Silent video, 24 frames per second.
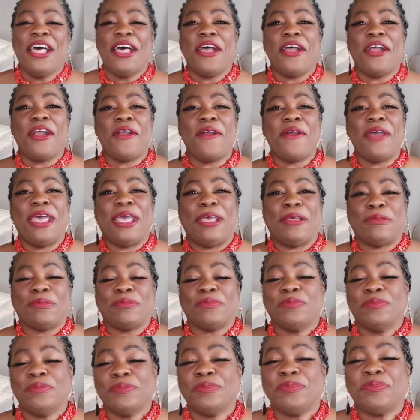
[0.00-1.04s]
All right.
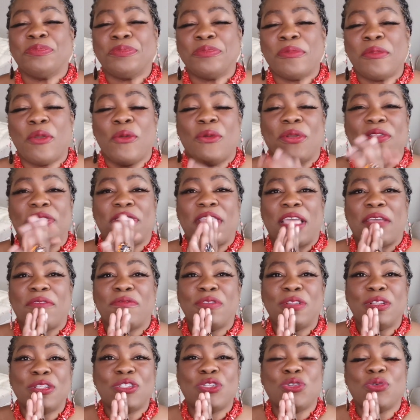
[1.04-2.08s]
We're
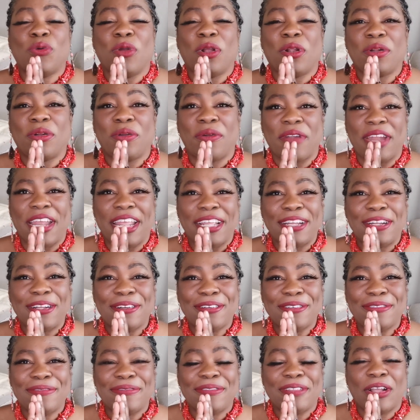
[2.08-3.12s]
thankful to our
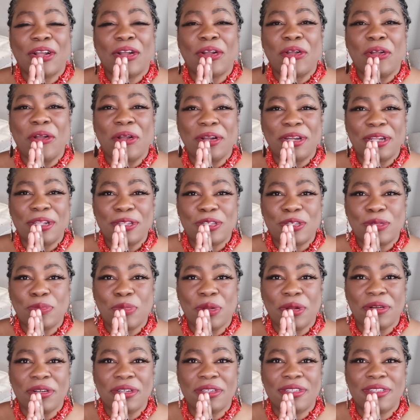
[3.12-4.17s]
Creator, our guardian
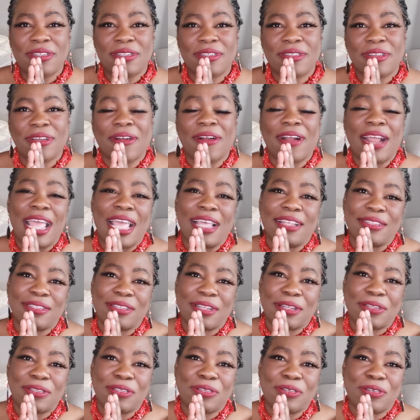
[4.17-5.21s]
spirits, our
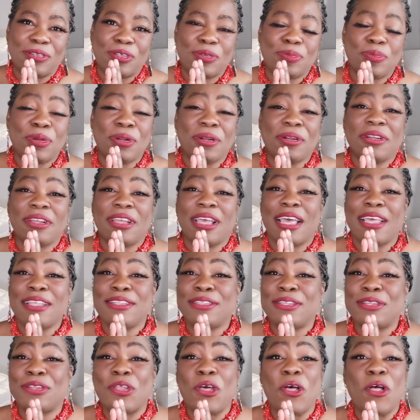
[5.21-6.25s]
ancestors, spirit guides,
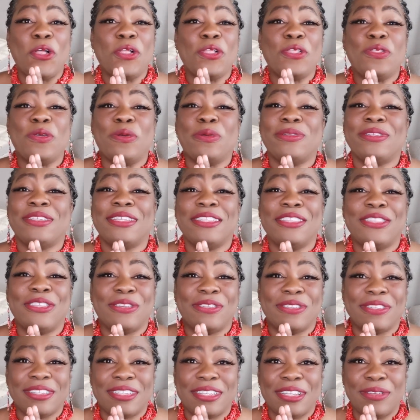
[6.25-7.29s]
and all those in the
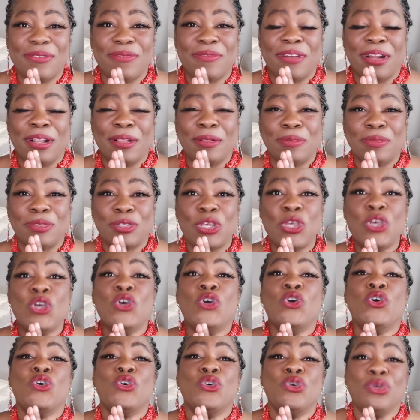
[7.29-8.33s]
unseen realms
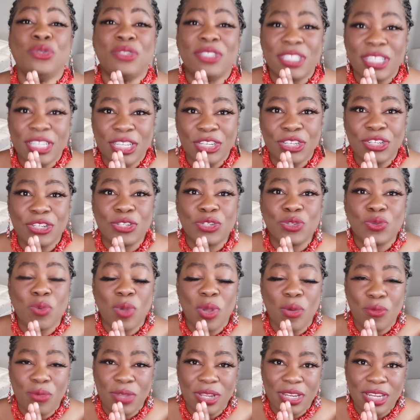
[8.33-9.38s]
who teach us
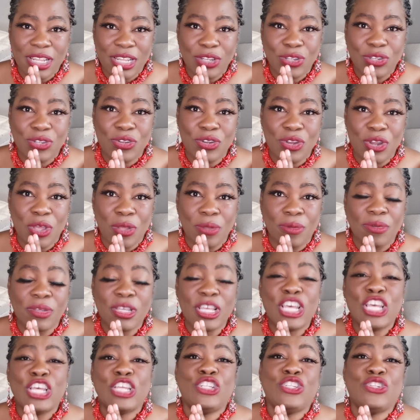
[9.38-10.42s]
what we need to know
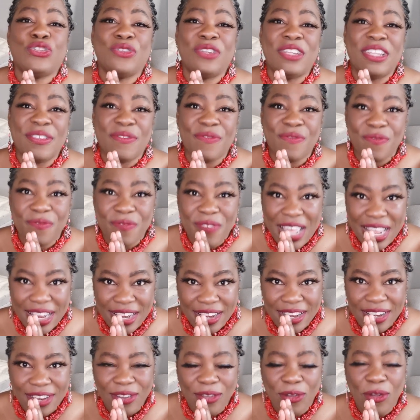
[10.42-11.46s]
to
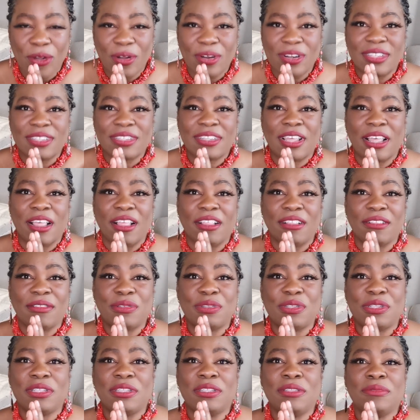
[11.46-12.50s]
defend
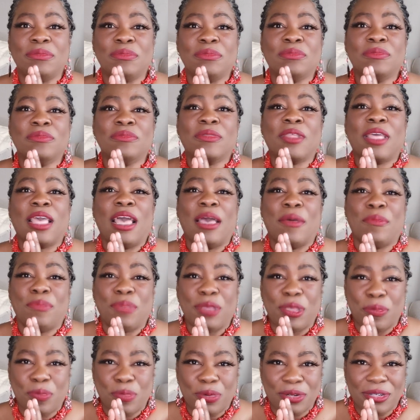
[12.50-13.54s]
ourselves and
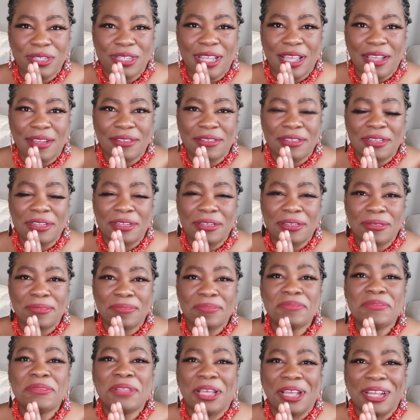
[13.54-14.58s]
be protected.
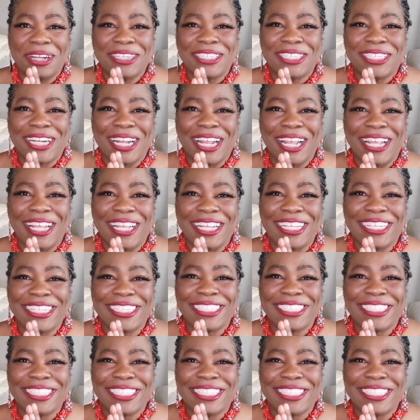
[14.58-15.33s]
Ashe.